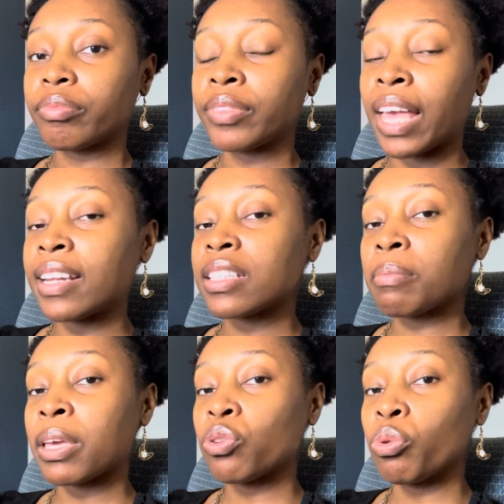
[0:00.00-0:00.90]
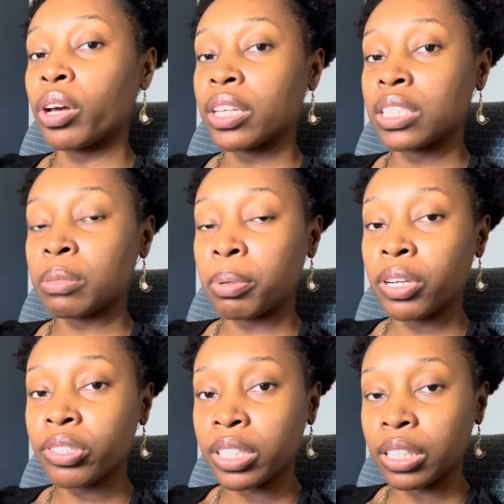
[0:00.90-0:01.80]
That doesn't make you a
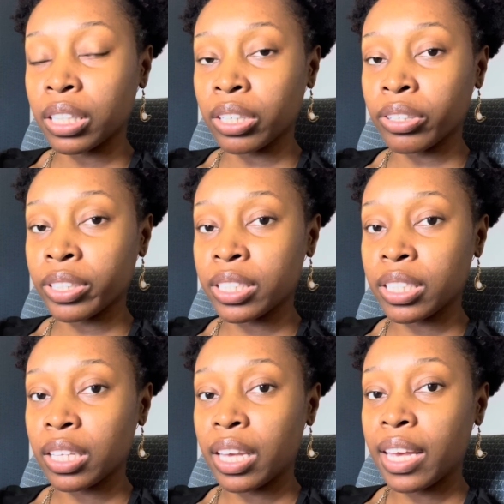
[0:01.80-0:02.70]
conspiracy theorist.